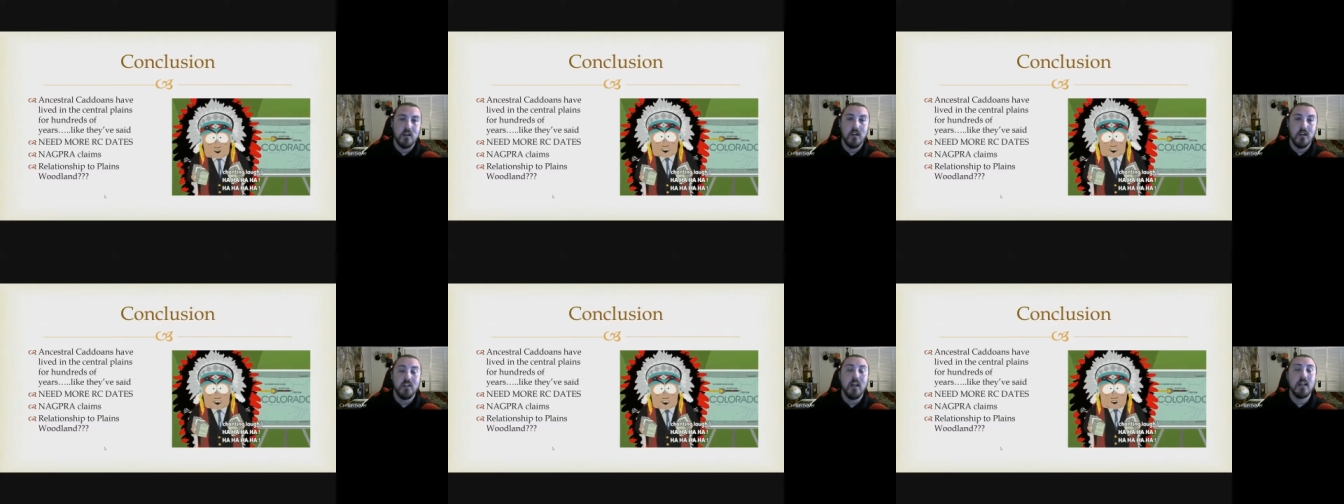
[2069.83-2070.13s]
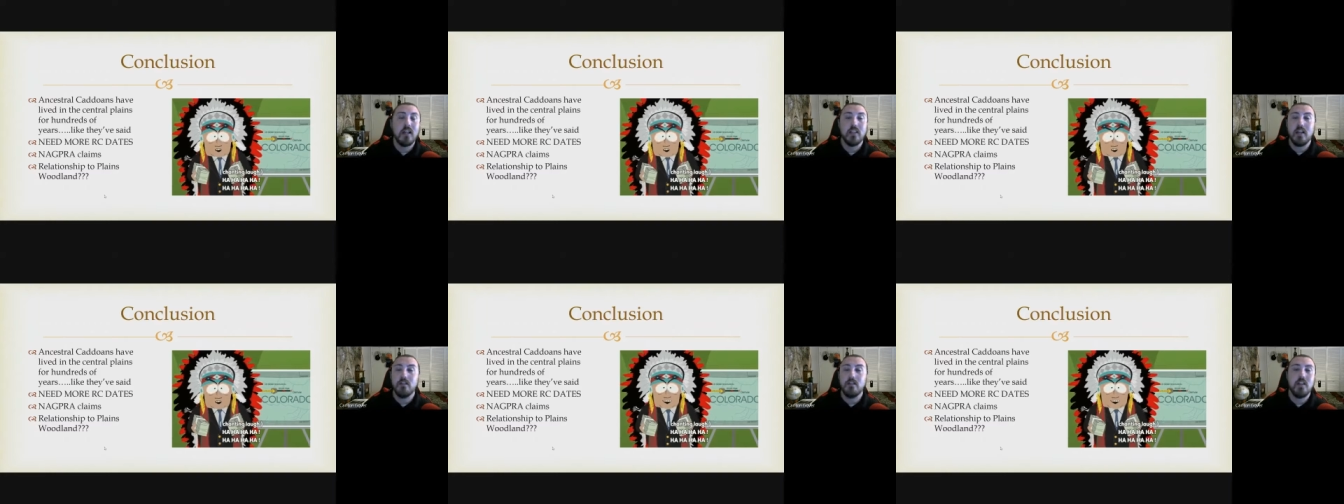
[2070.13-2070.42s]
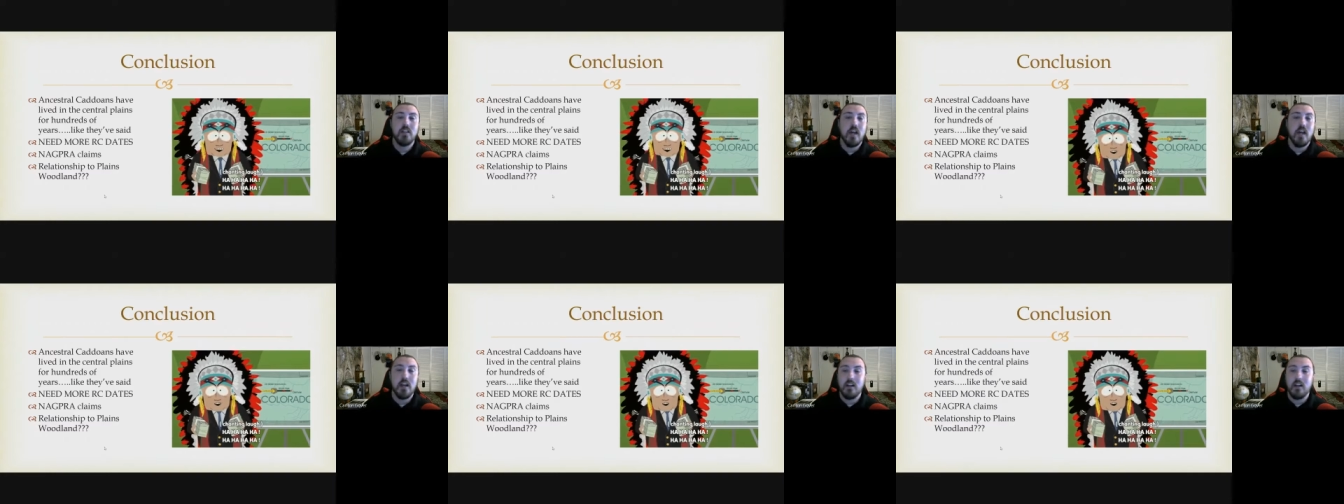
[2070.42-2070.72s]
like they've
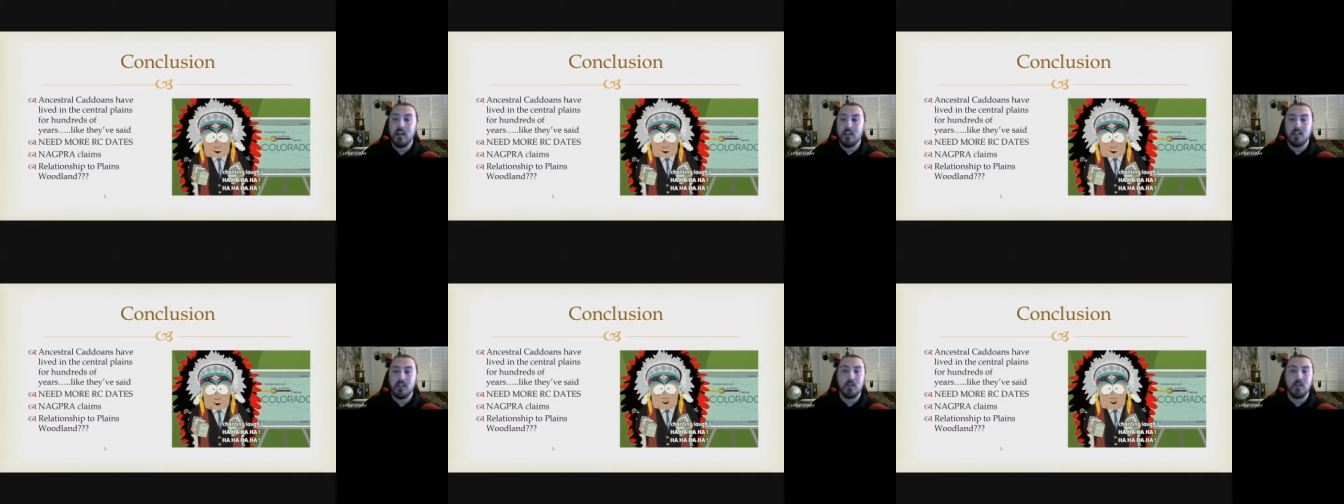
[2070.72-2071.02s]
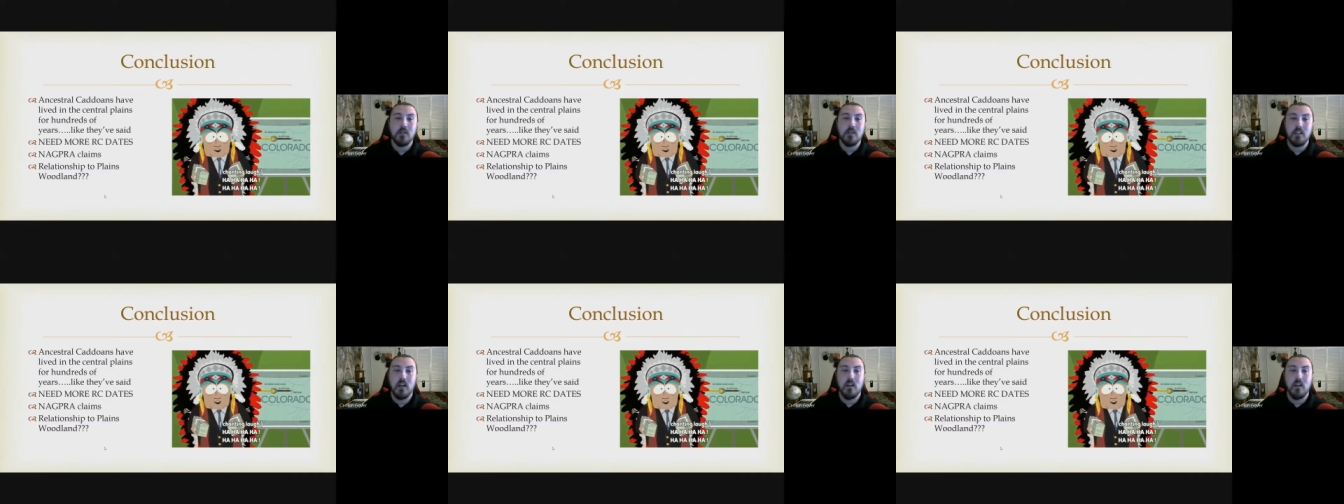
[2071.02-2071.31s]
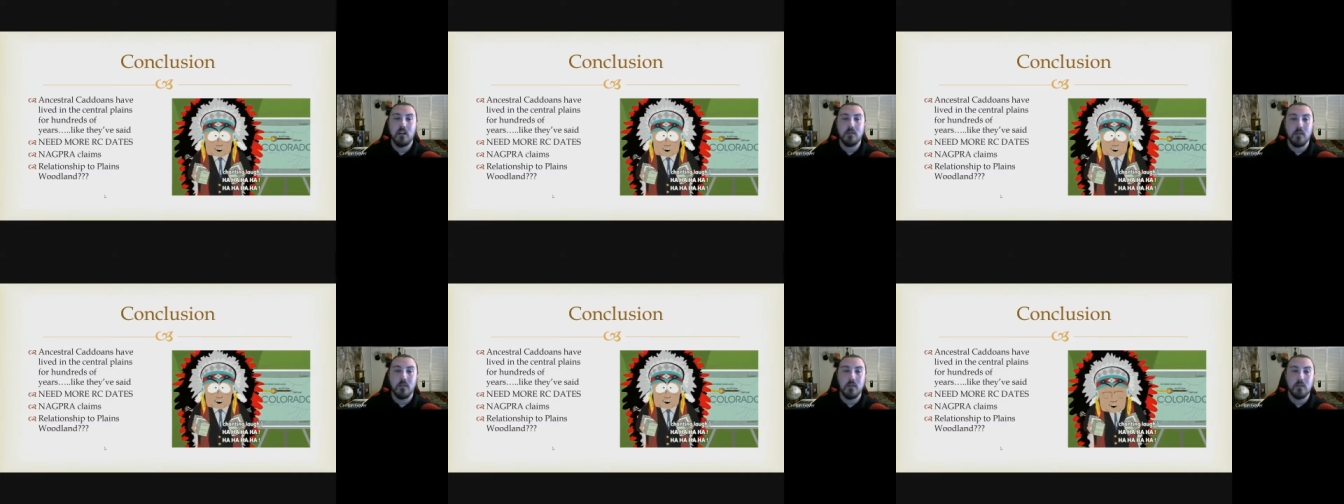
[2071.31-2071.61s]
said, and as they've been
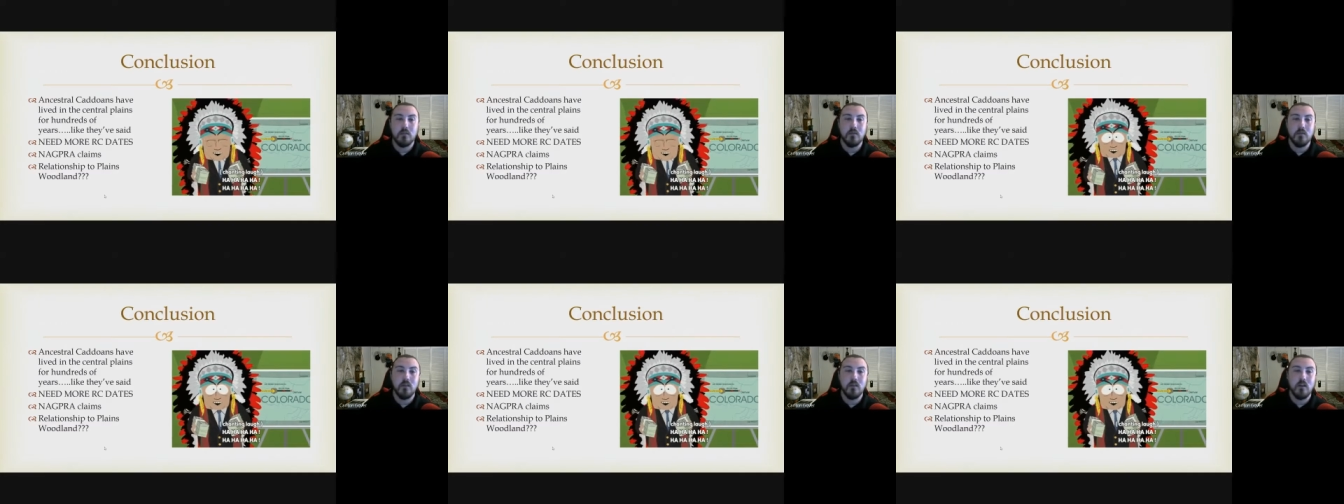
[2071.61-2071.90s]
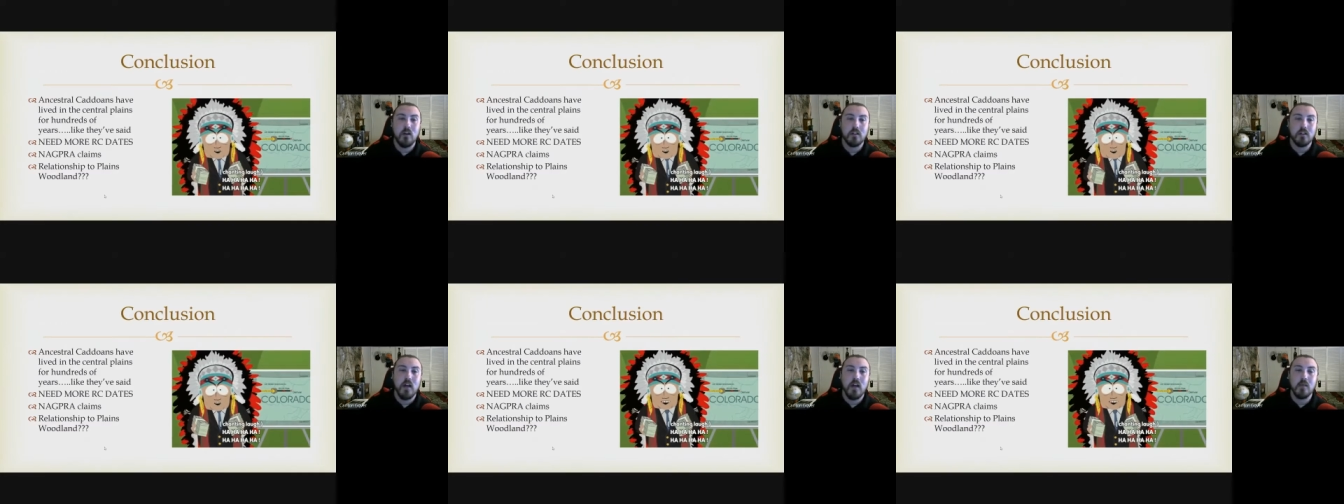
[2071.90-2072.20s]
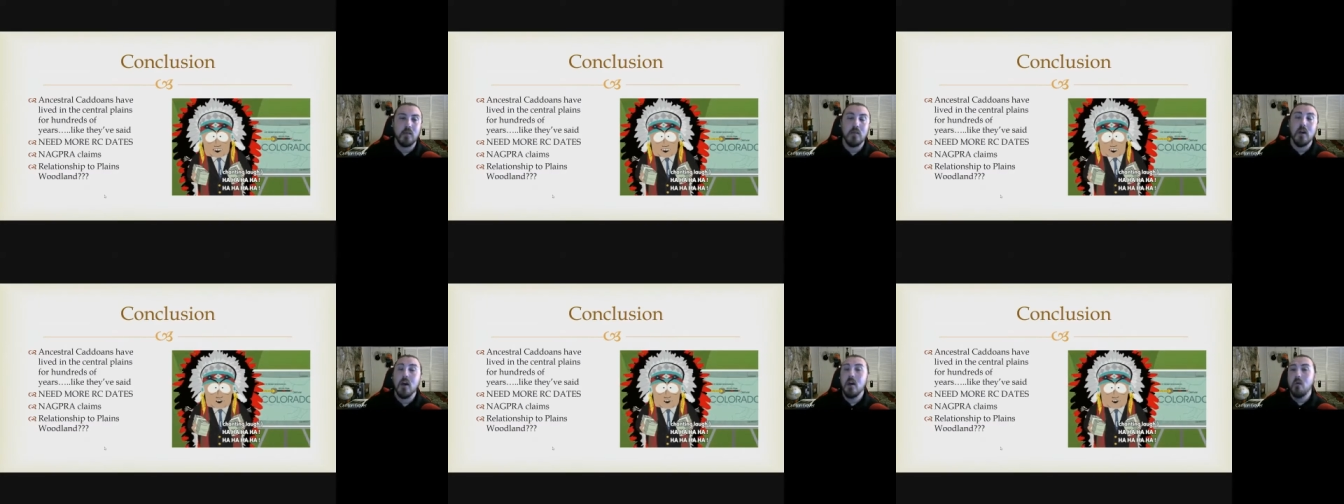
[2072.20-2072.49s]
telling people for a long time.